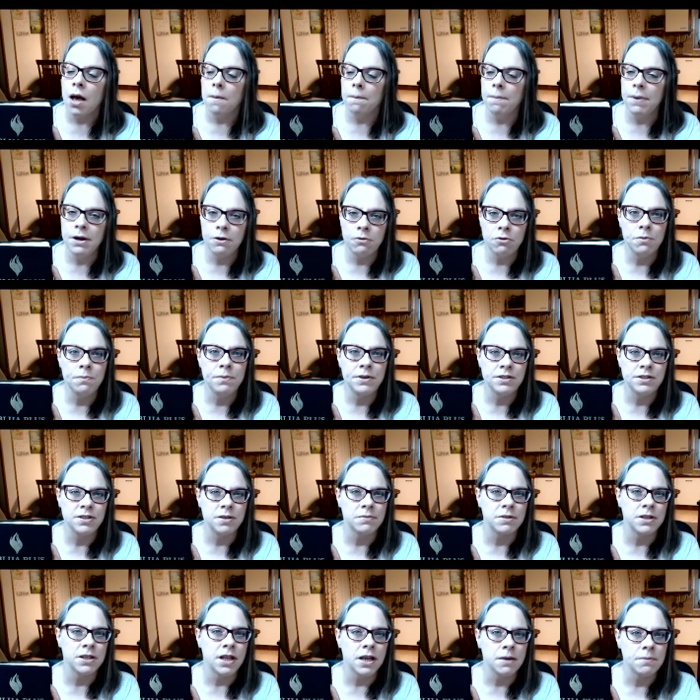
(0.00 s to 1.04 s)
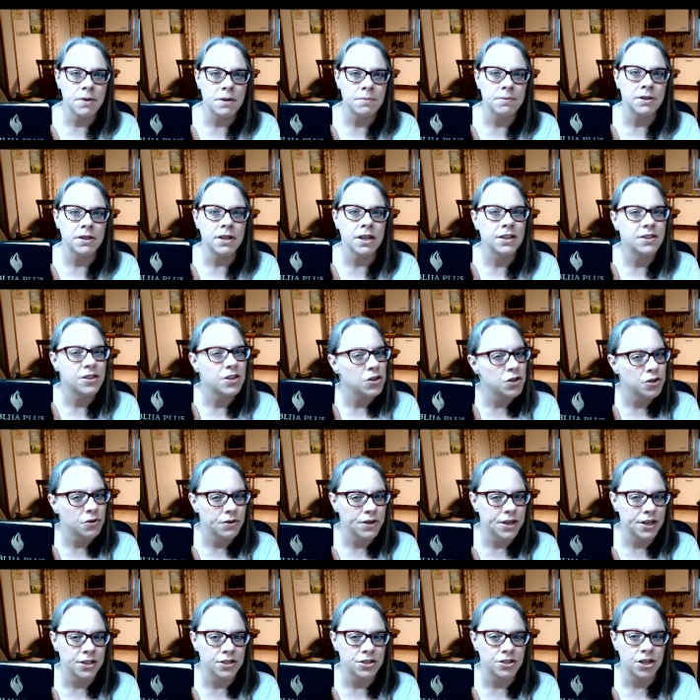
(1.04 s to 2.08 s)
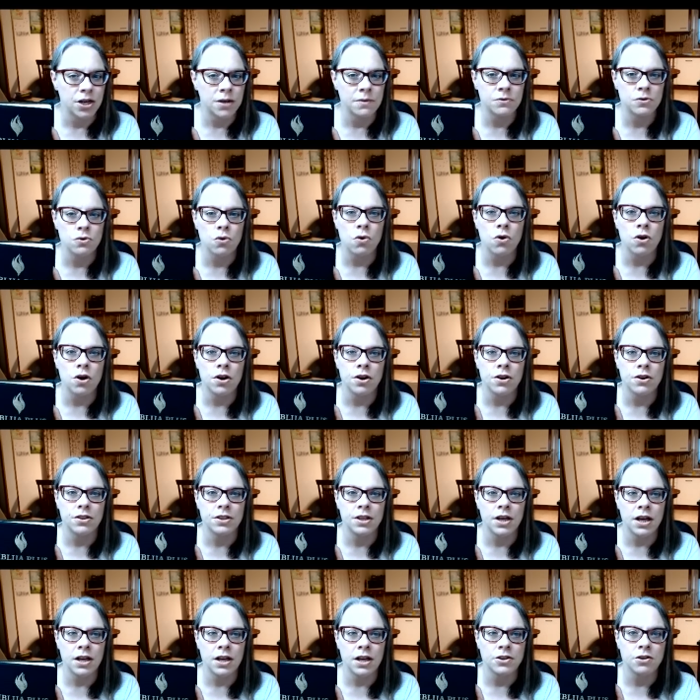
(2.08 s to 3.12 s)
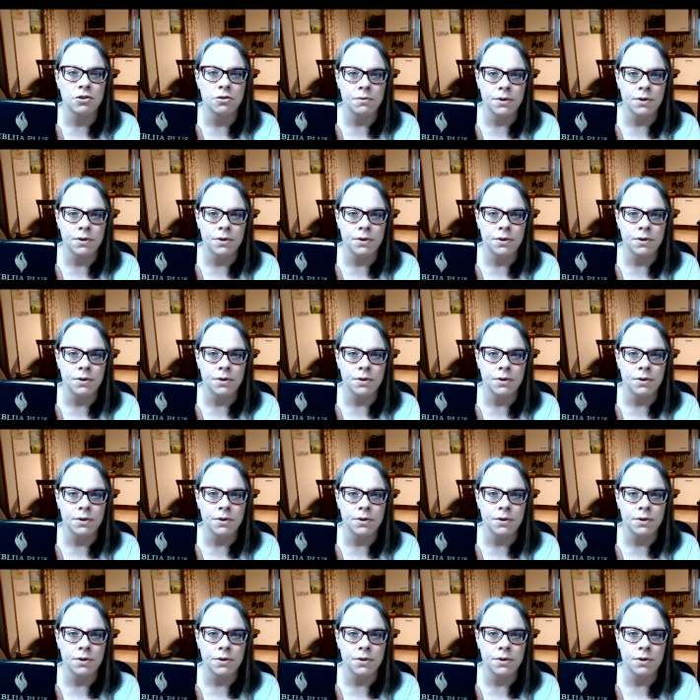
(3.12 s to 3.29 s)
but it would be something like maybe like the New King James or the New